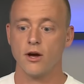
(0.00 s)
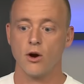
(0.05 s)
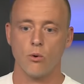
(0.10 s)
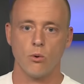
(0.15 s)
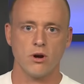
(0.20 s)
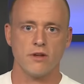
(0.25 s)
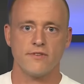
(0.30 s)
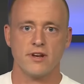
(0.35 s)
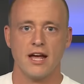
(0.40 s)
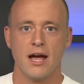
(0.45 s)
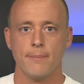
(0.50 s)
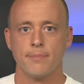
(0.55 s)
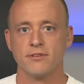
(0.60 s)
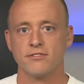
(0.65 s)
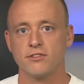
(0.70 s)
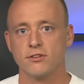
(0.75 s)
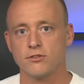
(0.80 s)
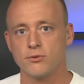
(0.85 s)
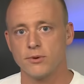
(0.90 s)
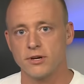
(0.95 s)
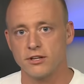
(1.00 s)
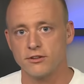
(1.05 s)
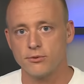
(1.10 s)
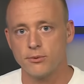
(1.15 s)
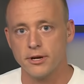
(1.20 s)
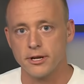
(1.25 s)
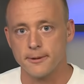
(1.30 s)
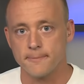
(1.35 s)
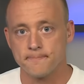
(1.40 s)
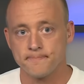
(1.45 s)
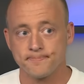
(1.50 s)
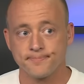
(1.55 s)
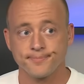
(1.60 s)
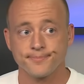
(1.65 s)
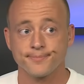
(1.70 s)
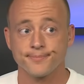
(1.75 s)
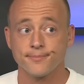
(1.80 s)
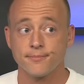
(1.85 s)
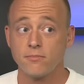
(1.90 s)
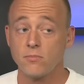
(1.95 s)
What if it happens in 2020?
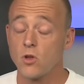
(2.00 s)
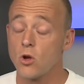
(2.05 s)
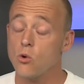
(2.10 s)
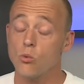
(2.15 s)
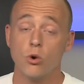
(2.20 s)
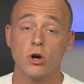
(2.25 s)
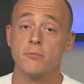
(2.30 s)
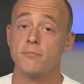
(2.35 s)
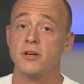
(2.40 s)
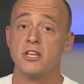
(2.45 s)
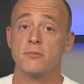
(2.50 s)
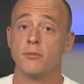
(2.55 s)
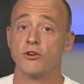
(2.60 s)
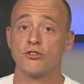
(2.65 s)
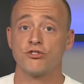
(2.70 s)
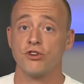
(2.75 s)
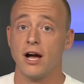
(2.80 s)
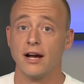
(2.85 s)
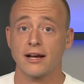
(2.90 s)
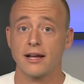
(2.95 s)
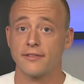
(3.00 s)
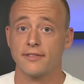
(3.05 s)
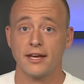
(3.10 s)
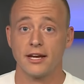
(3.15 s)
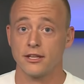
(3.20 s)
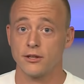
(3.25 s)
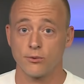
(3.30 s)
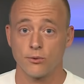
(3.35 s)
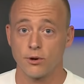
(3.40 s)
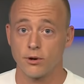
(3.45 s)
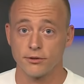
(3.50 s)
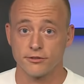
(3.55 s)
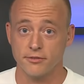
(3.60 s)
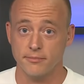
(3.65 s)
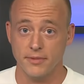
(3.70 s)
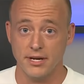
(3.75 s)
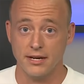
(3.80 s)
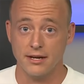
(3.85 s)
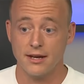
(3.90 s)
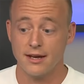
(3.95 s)
Wouldn't be the most shocking thing in the world to
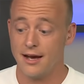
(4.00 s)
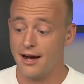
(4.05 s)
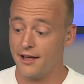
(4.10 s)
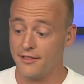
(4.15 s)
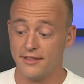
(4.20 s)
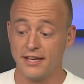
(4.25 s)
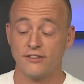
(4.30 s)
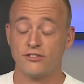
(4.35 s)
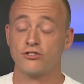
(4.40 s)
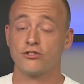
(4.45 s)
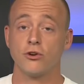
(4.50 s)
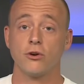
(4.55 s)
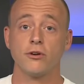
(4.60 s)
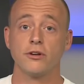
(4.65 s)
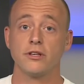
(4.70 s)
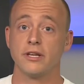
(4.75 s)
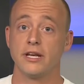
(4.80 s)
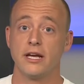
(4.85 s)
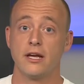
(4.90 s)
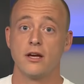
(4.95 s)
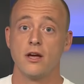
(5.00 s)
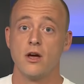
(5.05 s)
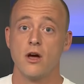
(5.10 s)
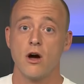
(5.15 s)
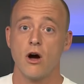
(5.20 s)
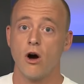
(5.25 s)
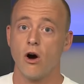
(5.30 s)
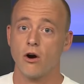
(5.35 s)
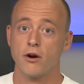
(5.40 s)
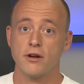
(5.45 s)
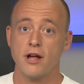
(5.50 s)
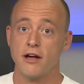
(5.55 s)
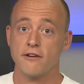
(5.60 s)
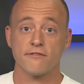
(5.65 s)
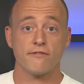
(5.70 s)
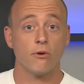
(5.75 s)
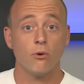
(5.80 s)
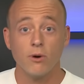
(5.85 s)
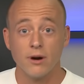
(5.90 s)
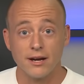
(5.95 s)
me. Uh, they certainly are not
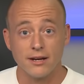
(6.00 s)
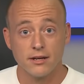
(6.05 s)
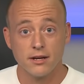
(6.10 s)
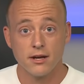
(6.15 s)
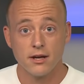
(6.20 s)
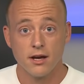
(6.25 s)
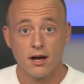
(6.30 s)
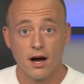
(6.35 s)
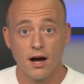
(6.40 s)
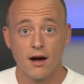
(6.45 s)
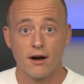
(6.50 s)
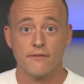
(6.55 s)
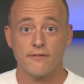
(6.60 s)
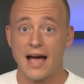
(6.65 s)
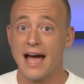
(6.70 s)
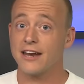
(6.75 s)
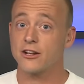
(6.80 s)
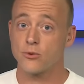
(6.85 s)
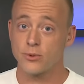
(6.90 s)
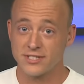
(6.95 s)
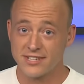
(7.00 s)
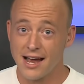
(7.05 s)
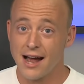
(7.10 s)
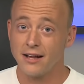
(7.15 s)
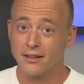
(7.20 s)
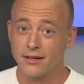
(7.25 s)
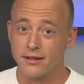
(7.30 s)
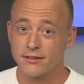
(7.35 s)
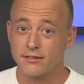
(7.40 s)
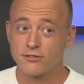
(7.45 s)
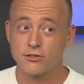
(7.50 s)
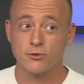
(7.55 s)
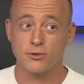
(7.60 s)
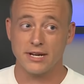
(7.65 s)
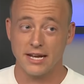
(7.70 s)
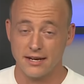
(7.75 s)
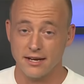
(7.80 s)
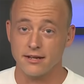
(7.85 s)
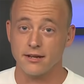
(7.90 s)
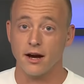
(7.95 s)
void of adequate talent to
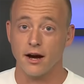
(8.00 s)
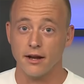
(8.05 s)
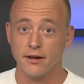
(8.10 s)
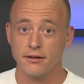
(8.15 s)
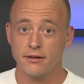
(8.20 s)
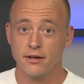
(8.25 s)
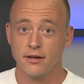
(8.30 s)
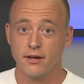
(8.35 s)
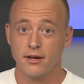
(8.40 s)
get it done.